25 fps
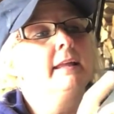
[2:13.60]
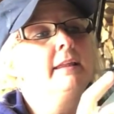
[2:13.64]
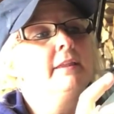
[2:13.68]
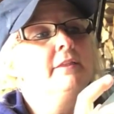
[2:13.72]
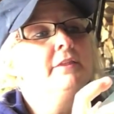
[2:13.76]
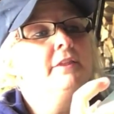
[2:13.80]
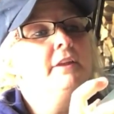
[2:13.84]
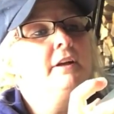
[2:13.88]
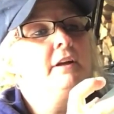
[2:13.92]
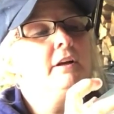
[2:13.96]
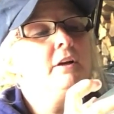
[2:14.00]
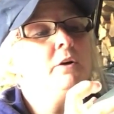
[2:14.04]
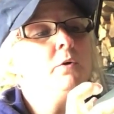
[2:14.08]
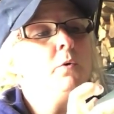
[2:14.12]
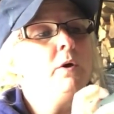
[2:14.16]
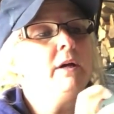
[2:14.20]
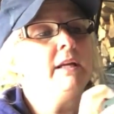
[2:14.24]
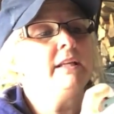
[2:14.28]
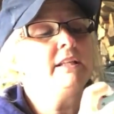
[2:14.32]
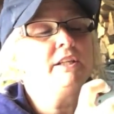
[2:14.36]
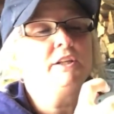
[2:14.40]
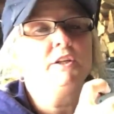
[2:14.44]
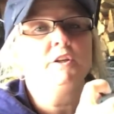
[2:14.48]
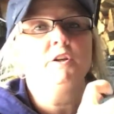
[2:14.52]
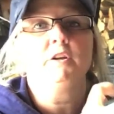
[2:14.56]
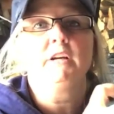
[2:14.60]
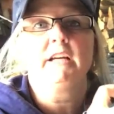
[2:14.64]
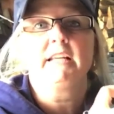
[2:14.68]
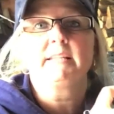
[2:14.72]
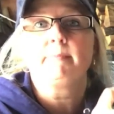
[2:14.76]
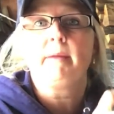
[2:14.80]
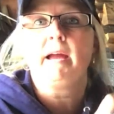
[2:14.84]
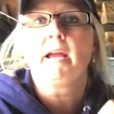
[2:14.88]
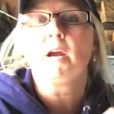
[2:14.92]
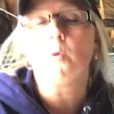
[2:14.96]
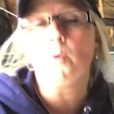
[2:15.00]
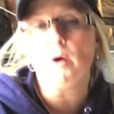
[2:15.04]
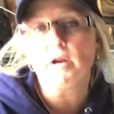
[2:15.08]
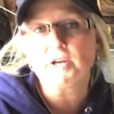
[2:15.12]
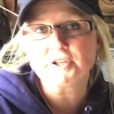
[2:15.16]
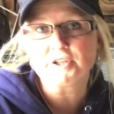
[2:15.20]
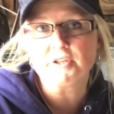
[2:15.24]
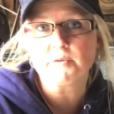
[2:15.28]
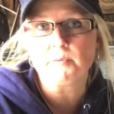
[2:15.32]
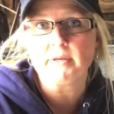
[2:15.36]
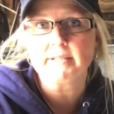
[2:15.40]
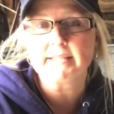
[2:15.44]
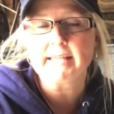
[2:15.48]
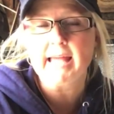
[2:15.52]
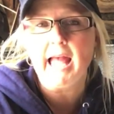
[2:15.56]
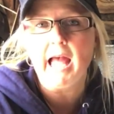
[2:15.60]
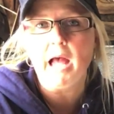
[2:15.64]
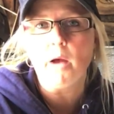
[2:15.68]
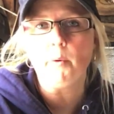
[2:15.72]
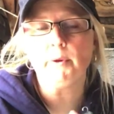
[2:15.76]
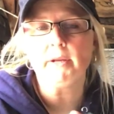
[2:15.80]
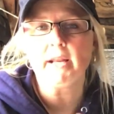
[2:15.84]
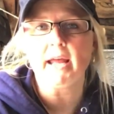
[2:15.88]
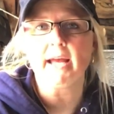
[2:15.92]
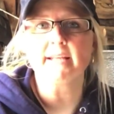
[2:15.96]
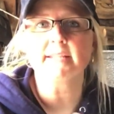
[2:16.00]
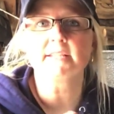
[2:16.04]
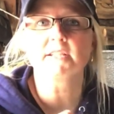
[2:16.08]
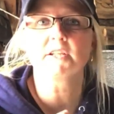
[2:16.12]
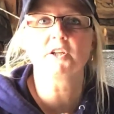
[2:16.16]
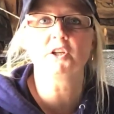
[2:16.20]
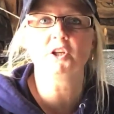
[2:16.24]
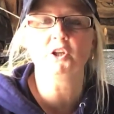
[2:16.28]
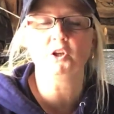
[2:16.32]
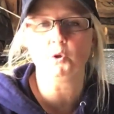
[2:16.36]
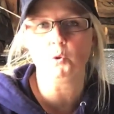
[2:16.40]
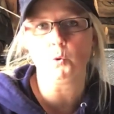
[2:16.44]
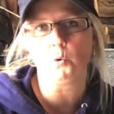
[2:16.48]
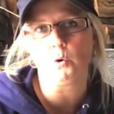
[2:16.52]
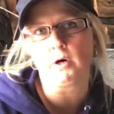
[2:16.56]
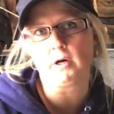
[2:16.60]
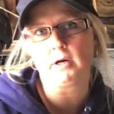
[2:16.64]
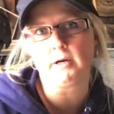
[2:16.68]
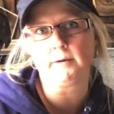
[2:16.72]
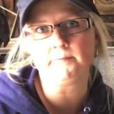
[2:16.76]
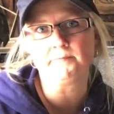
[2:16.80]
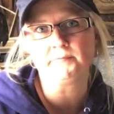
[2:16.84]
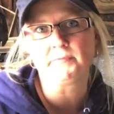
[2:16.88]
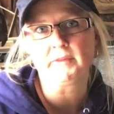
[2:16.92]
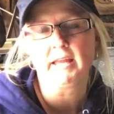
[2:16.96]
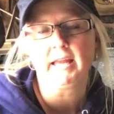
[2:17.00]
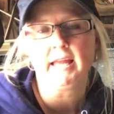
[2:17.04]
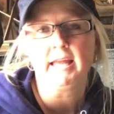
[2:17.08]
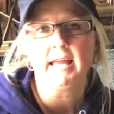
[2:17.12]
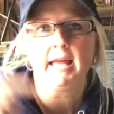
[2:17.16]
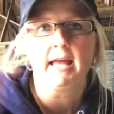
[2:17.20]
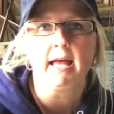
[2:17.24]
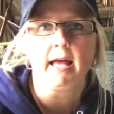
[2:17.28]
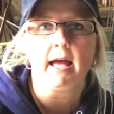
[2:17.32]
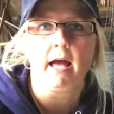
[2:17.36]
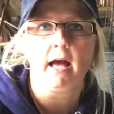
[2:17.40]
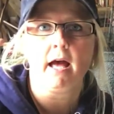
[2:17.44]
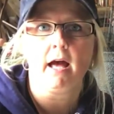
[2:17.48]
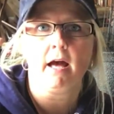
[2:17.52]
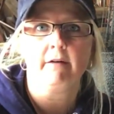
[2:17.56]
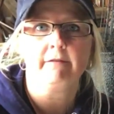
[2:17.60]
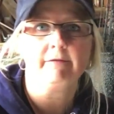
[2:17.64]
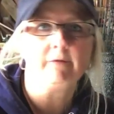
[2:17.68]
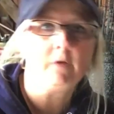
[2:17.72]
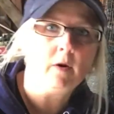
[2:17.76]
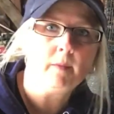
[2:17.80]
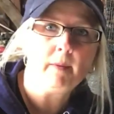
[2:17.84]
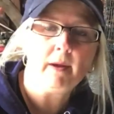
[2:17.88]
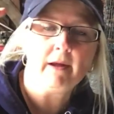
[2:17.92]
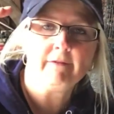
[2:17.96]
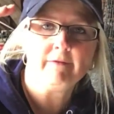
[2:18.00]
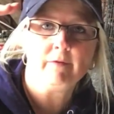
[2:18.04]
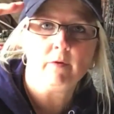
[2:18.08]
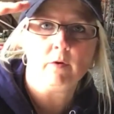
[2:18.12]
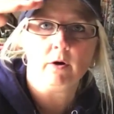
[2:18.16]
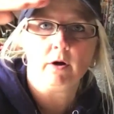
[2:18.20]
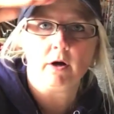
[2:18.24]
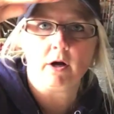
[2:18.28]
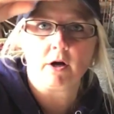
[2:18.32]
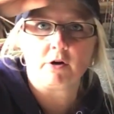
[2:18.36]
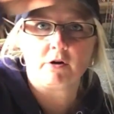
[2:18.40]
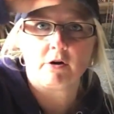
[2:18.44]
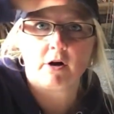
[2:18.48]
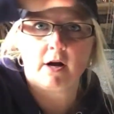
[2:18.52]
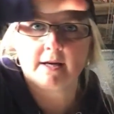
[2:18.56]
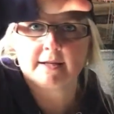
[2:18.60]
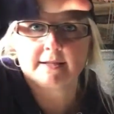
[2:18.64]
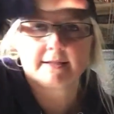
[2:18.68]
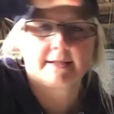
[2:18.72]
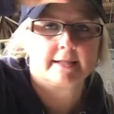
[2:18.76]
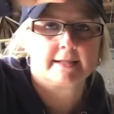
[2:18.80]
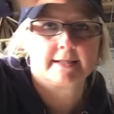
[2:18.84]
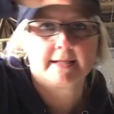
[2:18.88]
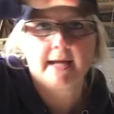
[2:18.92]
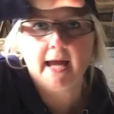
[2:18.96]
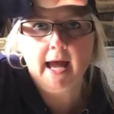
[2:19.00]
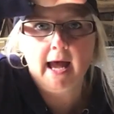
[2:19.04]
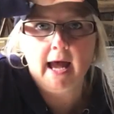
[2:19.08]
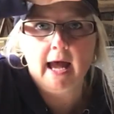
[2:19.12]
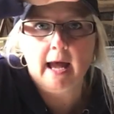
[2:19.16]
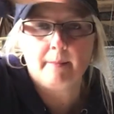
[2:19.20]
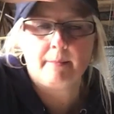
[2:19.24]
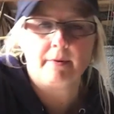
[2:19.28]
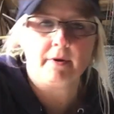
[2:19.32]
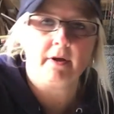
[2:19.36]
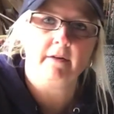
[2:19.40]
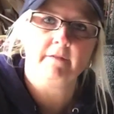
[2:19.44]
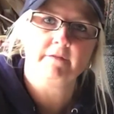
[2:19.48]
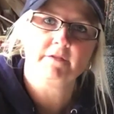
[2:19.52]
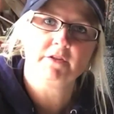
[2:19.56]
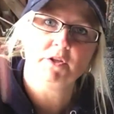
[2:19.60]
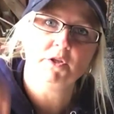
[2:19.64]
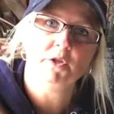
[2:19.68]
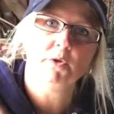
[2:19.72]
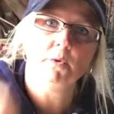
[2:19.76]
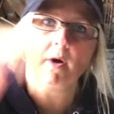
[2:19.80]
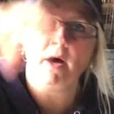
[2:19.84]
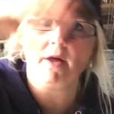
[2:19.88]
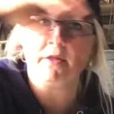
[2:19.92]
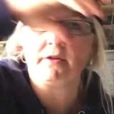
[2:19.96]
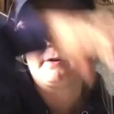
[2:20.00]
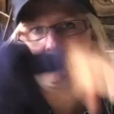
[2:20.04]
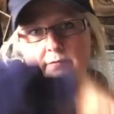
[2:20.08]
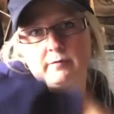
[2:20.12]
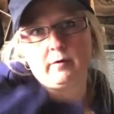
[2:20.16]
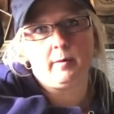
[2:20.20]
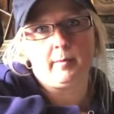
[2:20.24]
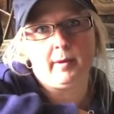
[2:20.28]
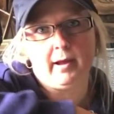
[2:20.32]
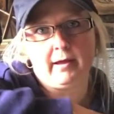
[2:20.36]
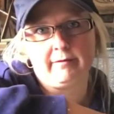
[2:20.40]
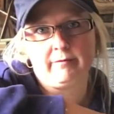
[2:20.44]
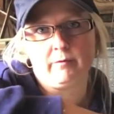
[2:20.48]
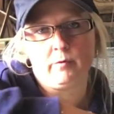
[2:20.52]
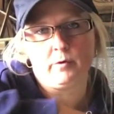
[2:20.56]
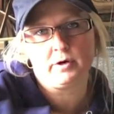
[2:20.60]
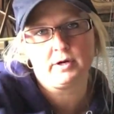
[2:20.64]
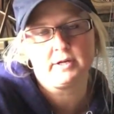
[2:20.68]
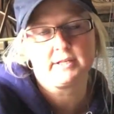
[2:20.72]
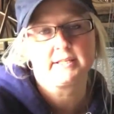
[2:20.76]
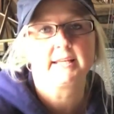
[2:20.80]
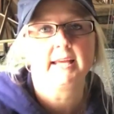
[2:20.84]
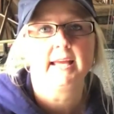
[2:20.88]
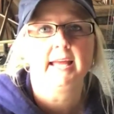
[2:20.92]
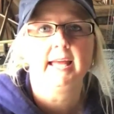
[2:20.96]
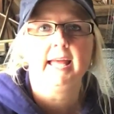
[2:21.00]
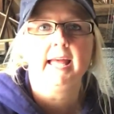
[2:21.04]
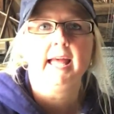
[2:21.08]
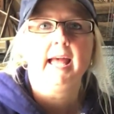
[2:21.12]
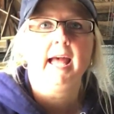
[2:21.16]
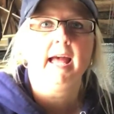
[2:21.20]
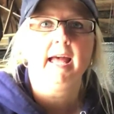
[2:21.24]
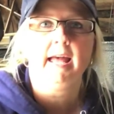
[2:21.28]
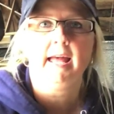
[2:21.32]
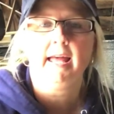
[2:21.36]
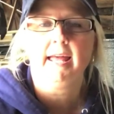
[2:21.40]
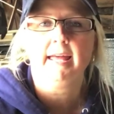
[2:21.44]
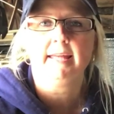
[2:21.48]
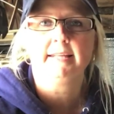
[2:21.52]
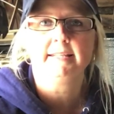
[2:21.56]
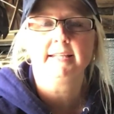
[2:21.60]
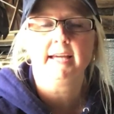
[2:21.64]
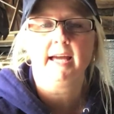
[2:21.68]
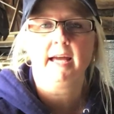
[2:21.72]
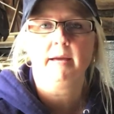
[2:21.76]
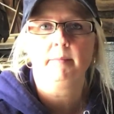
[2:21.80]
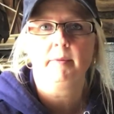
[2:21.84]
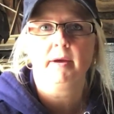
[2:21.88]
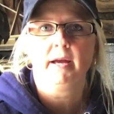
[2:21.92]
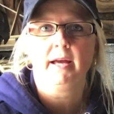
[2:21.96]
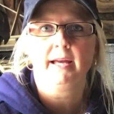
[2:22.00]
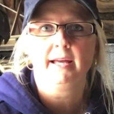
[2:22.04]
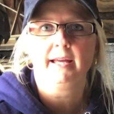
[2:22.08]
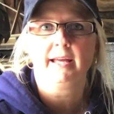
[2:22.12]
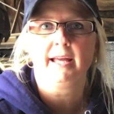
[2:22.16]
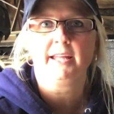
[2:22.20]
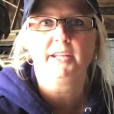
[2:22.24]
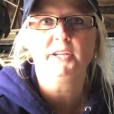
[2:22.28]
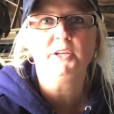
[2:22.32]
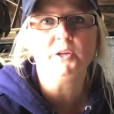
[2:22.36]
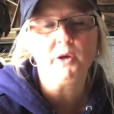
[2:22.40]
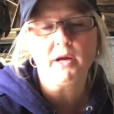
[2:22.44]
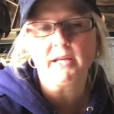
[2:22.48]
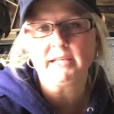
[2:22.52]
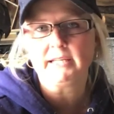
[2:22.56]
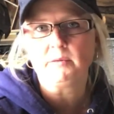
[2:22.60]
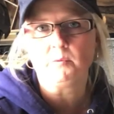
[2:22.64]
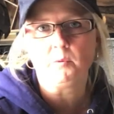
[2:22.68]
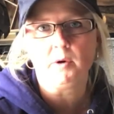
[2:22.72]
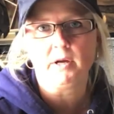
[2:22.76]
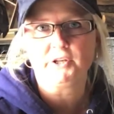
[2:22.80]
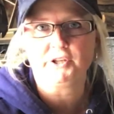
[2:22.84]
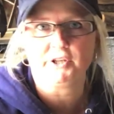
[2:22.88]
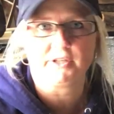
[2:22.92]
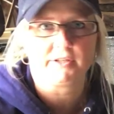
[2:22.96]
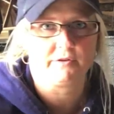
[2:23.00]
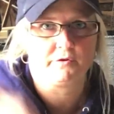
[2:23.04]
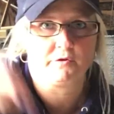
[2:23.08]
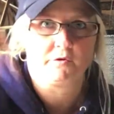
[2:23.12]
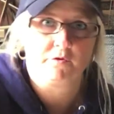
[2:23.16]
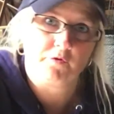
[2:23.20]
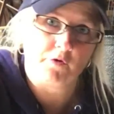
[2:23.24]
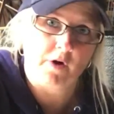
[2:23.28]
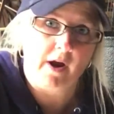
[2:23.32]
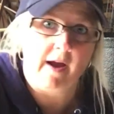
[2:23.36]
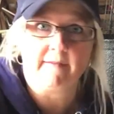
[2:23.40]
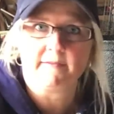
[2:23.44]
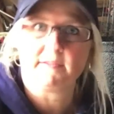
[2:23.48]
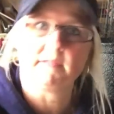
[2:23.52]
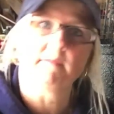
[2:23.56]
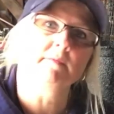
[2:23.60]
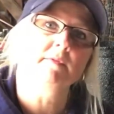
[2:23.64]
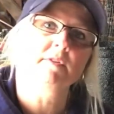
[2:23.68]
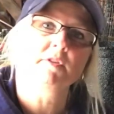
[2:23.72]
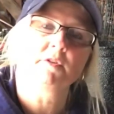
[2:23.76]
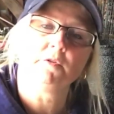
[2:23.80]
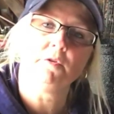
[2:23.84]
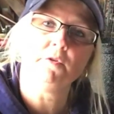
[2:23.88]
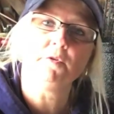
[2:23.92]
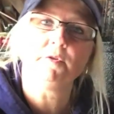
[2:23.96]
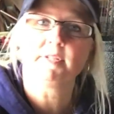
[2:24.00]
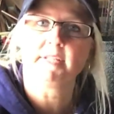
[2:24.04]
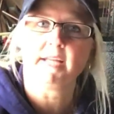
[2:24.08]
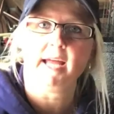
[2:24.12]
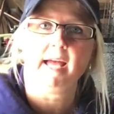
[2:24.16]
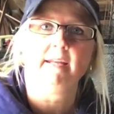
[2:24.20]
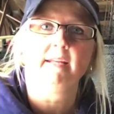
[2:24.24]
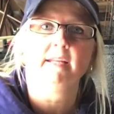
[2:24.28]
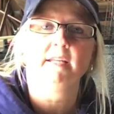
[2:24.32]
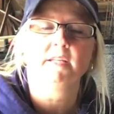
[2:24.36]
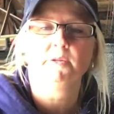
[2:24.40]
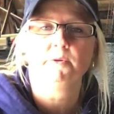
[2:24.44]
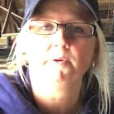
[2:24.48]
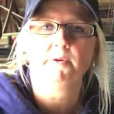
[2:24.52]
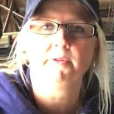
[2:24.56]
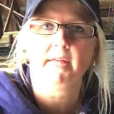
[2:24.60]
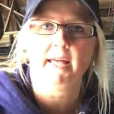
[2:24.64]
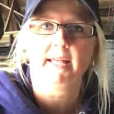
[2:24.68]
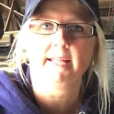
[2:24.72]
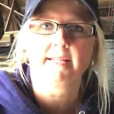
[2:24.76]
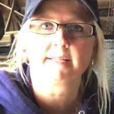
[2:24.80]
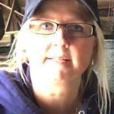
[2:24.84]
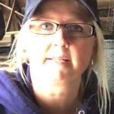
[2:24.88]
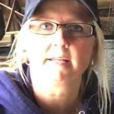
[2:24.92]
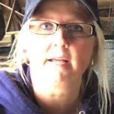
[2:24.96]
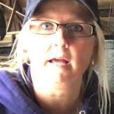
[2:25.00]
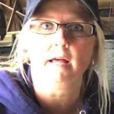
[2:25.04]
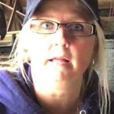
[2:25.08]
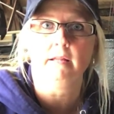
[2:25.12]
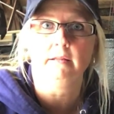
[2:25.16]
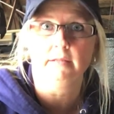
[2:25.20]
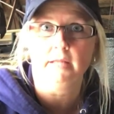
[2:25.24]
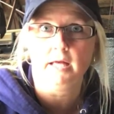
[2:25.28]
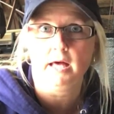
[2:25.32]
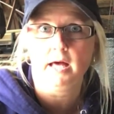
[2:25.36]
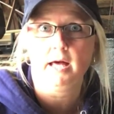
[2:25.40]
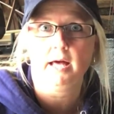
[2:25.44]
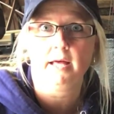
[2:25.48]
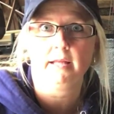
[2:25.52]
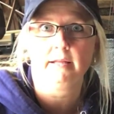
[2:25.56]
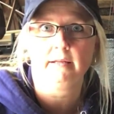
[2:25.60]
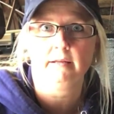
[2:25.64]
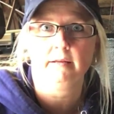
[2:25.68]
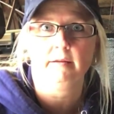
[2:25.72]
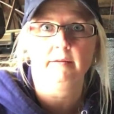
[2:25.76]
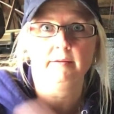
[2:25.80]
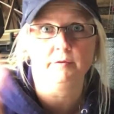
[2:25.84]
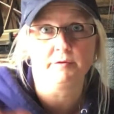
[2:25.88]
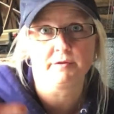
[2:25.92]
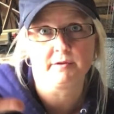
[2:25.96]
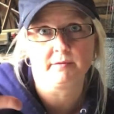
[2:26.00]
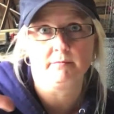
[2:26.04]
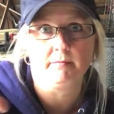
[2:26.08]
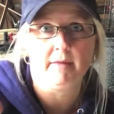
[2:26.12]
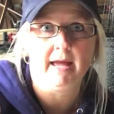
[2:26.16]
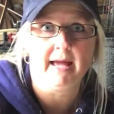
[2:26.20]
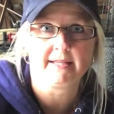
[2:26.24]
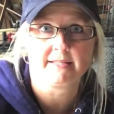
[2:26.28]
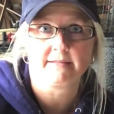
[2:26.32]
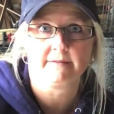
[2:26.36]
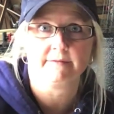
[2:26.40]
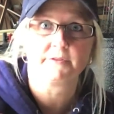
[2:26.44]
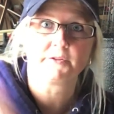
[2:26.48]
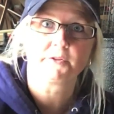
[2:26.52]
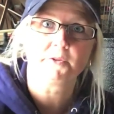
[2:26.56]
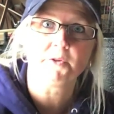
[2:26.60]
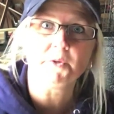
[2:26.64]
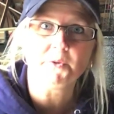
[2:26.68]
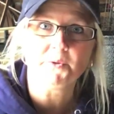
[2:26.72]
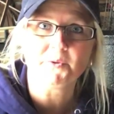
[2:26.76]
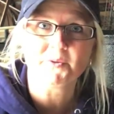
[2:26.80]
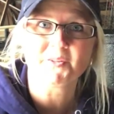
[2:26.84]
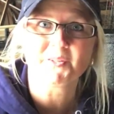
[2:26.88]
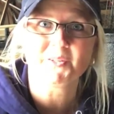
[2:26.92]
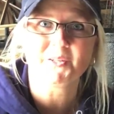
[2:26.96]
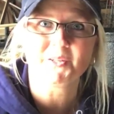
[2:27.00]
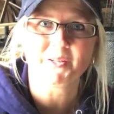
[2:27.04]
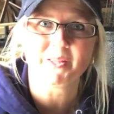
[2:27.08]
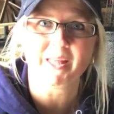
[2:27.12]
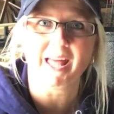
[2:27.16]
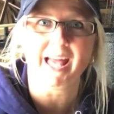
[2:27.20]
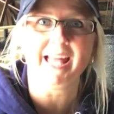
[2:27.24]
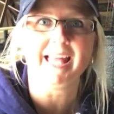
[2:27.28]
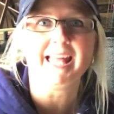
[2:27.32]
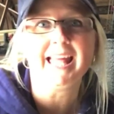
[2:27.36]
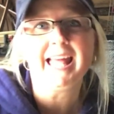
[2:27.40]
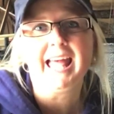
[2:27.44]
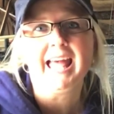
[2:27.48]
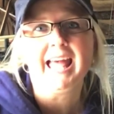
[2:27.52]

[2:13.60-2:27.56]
They're going to, because my question was, how would I secure a 4x4 across the top of 2 other 4x4s? And I knew I didn't want to just drive some screws down into it. That's a lot, those are massive screws to do that.